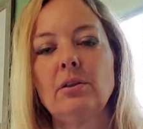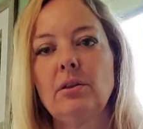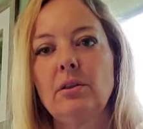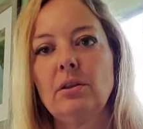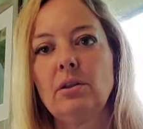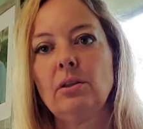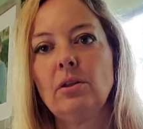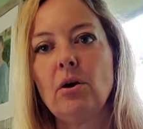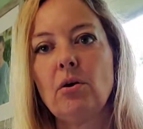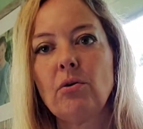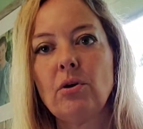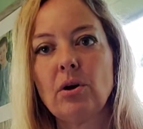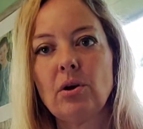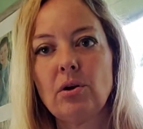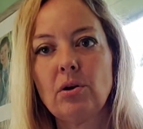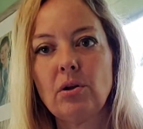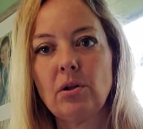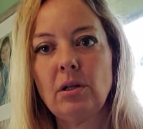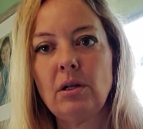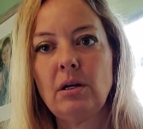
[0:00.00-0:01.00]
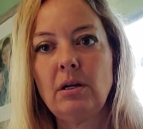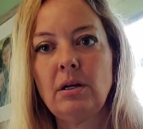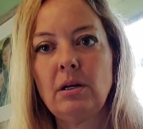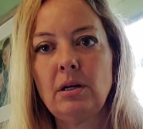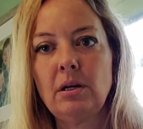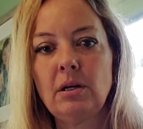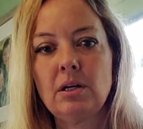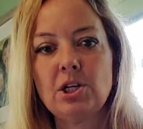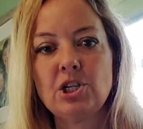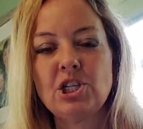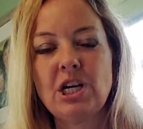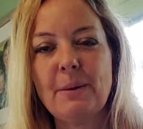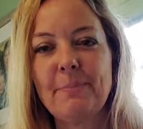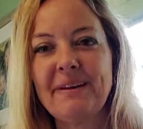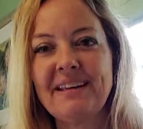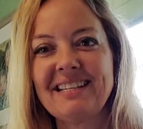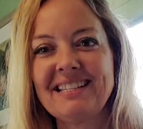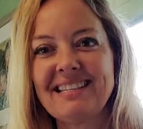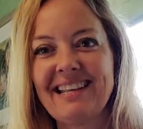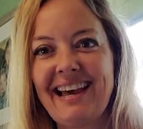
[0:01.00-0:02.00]
local
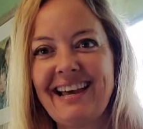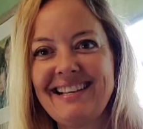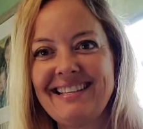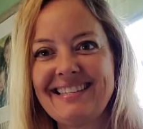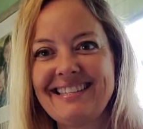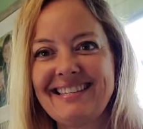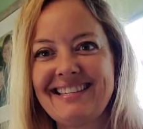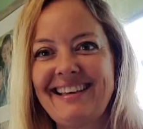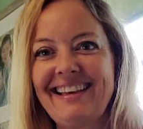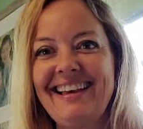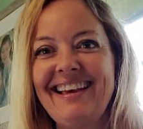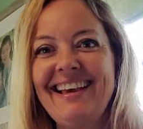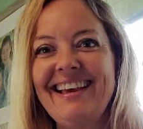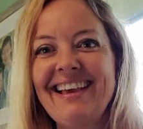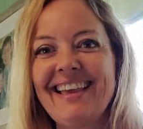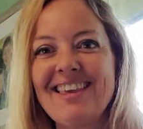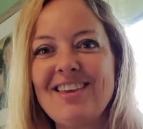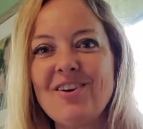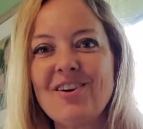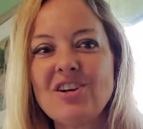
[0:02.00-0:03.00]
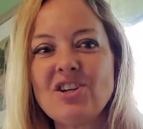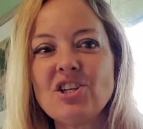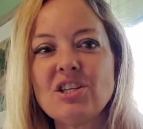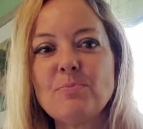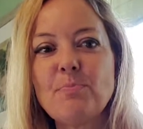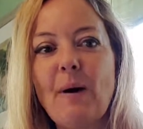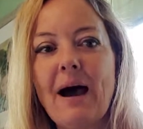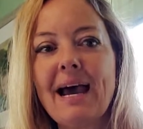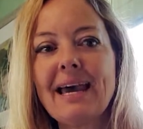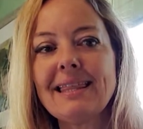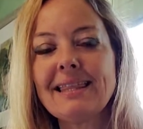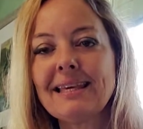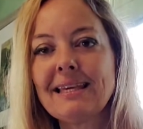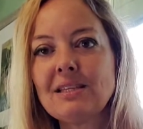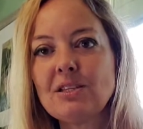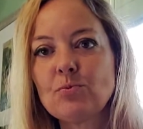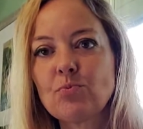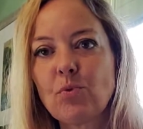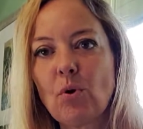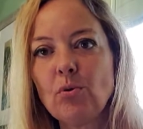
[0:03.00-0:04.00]
shopping sites, you can just buy
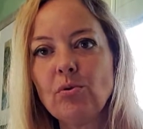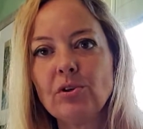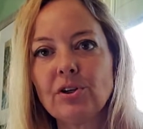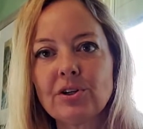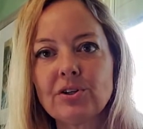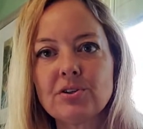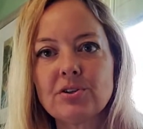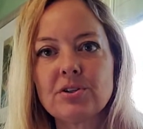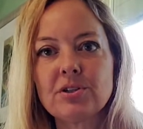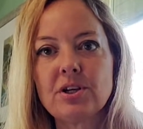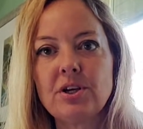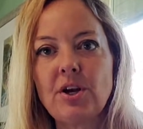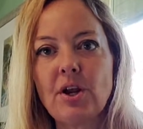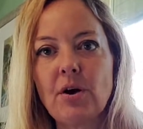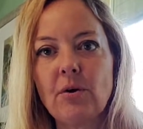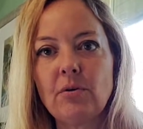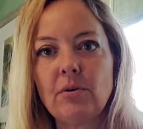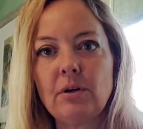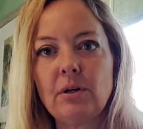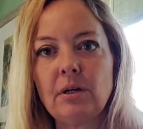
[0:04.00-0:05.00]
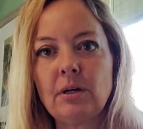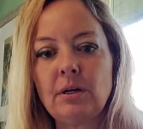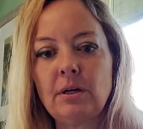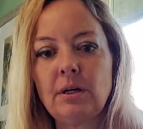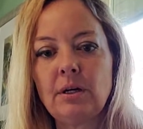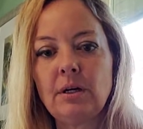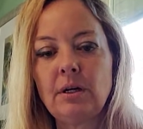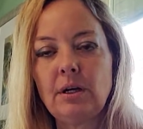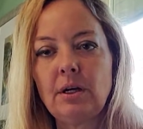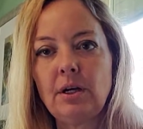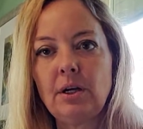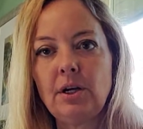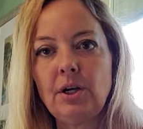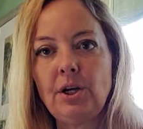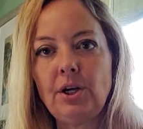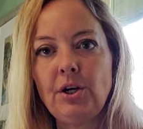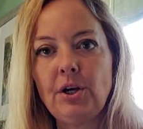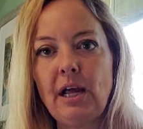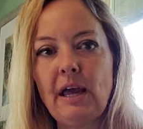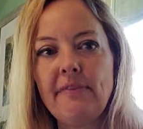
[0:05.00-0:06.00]
these rollers, you know.
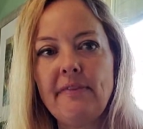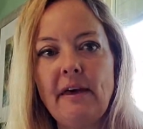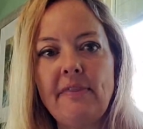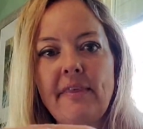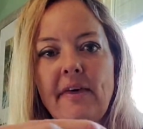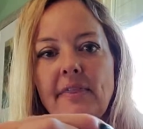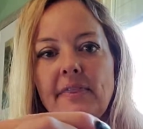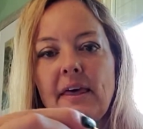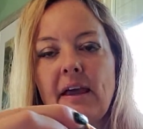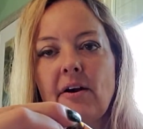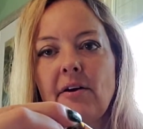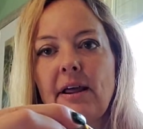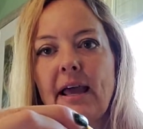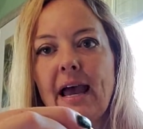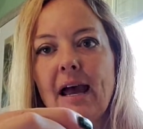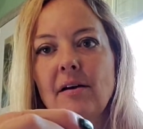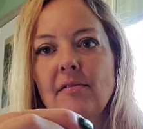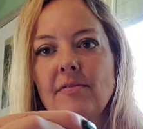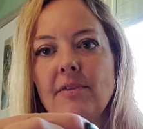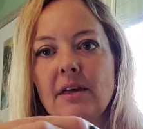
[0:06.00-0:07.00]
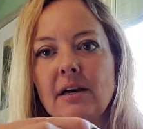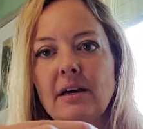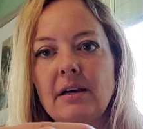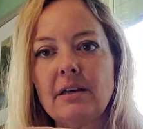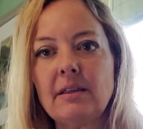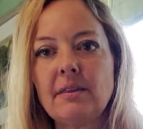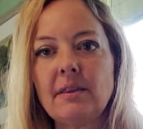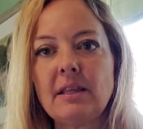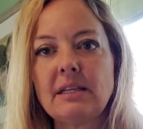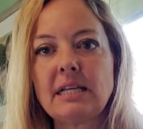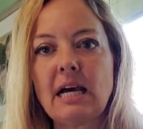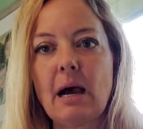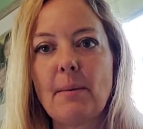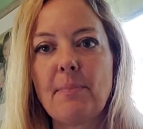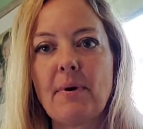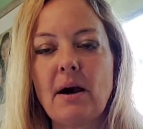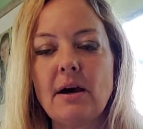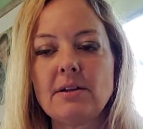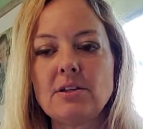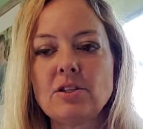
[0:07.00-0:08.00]
And then they already have the top
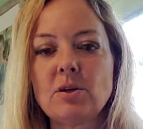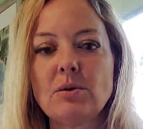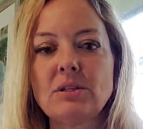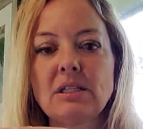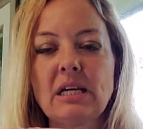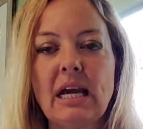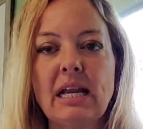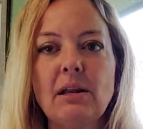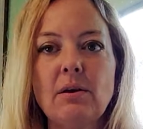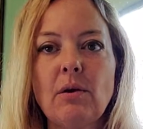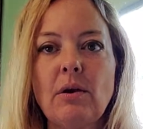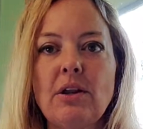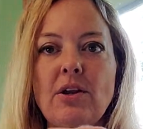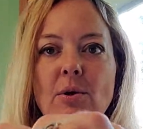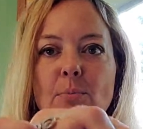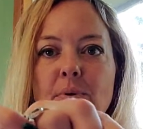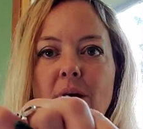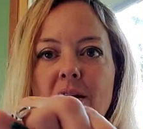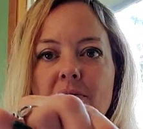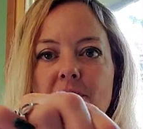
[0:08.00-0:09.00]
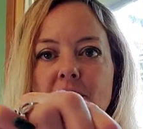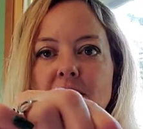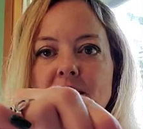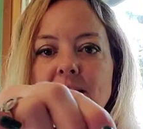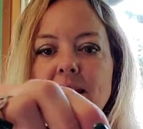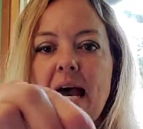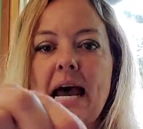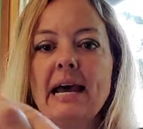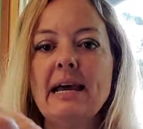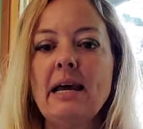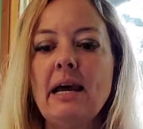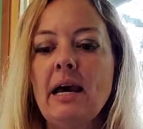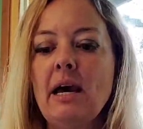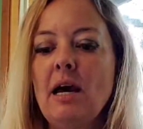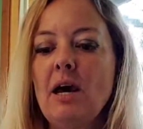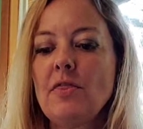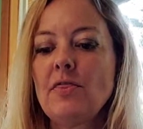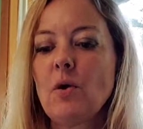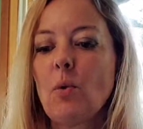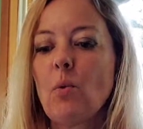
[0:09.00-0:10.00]
on. So it's kind of your preference.
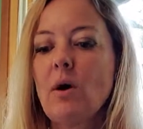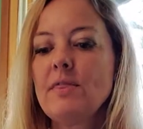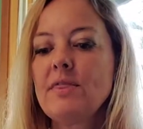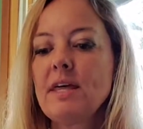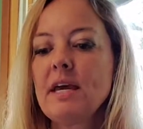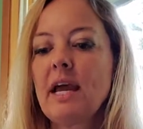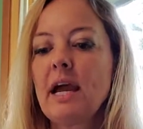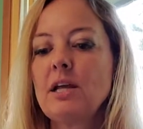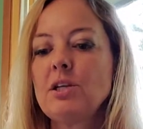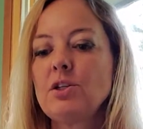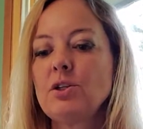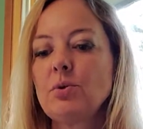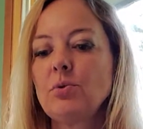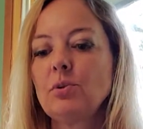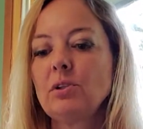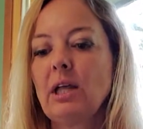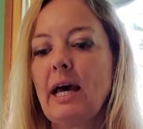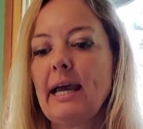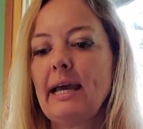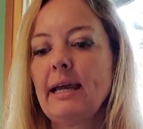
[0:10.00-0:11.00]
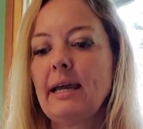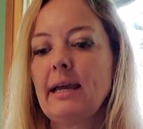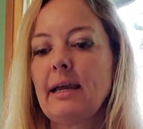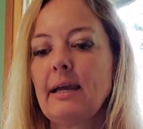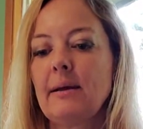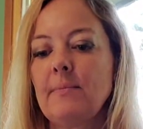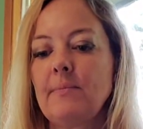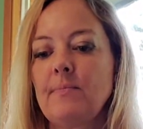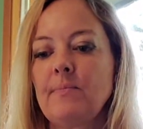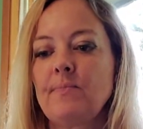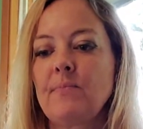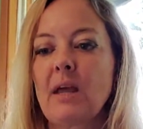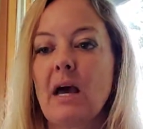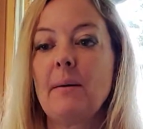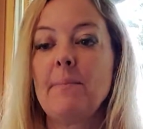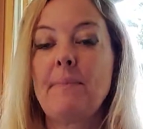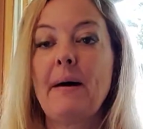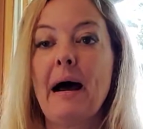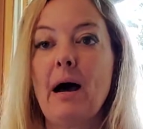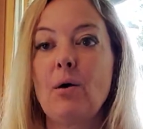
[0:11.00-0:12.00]
The one thing I do like
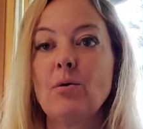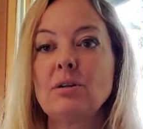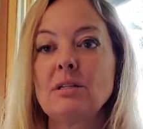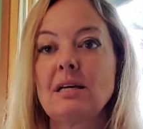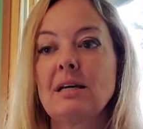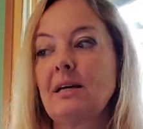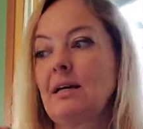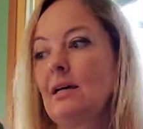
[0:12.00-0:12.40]
about